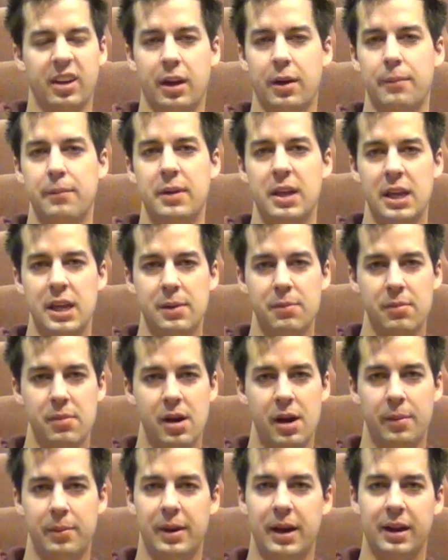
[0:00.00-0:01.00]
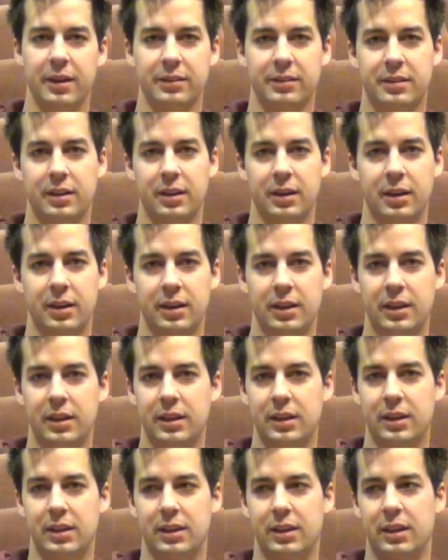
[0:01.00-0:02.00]
like a meme about a
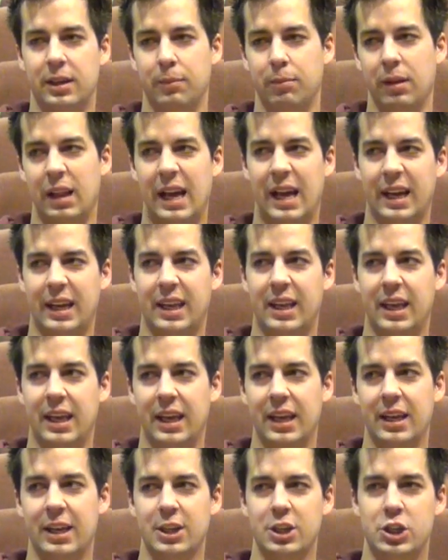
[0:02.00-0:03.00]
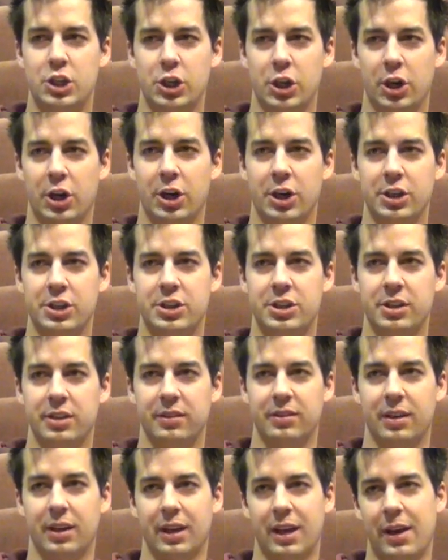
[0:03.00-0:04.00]
black kid in church.
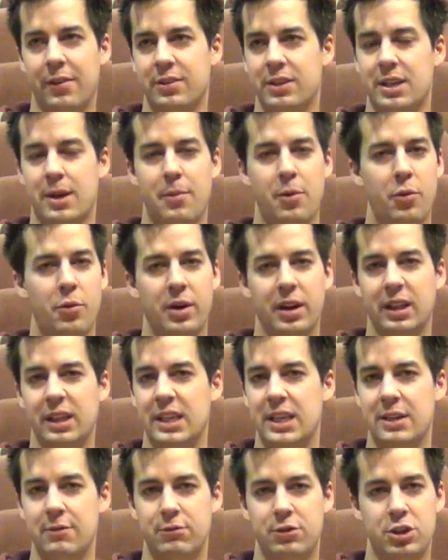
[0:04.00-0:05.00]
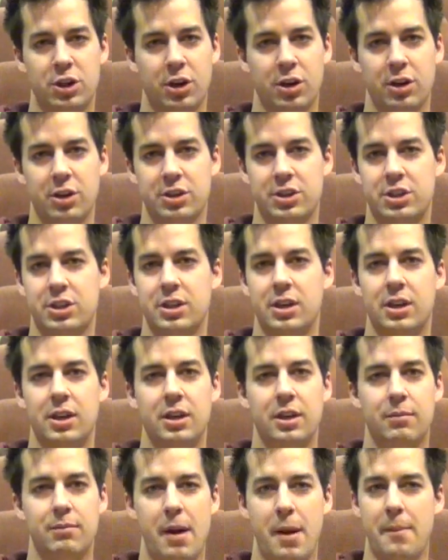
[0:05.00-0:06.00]
He's like, every time I want to leave church,
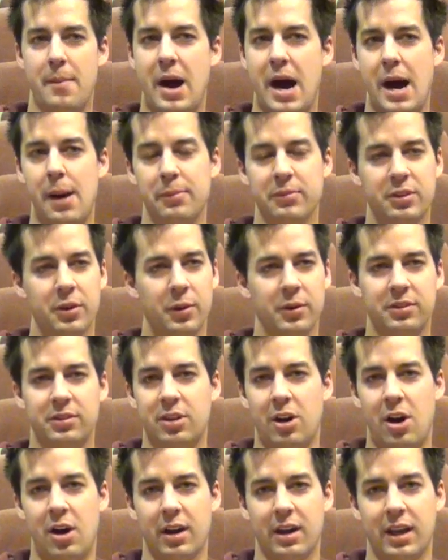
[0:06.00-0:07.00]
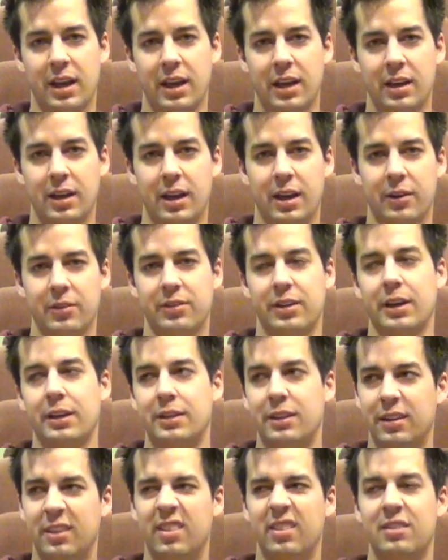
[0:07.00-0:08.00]
my mom's always talking. And I was like,
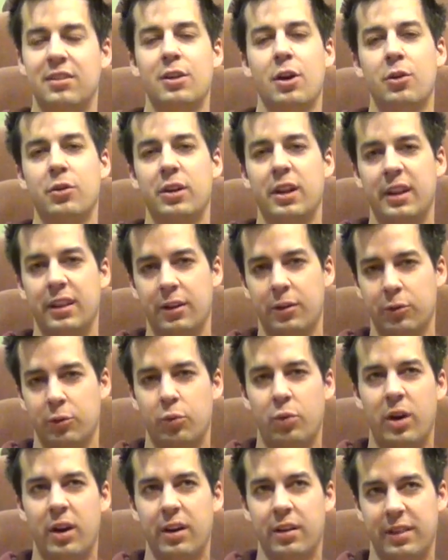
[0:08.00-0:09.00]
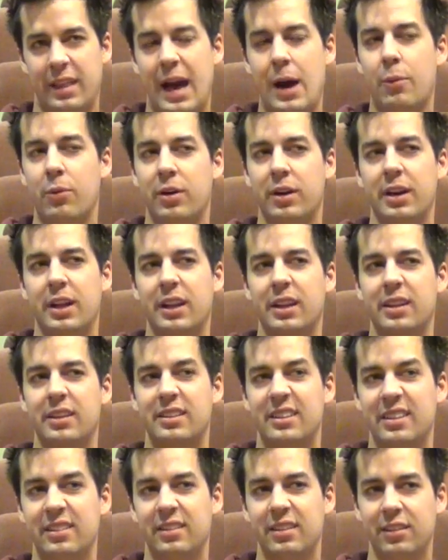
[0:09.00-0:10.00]
this is so, and there's that one in the
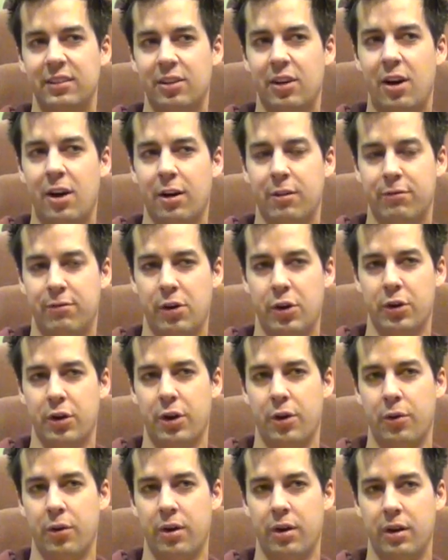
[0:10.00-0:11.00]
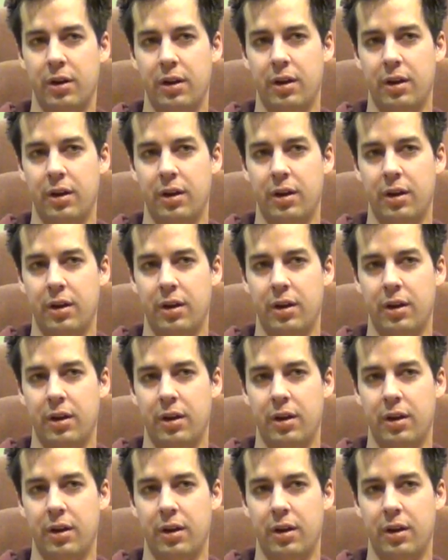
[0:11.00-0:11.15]
DC Talk photo.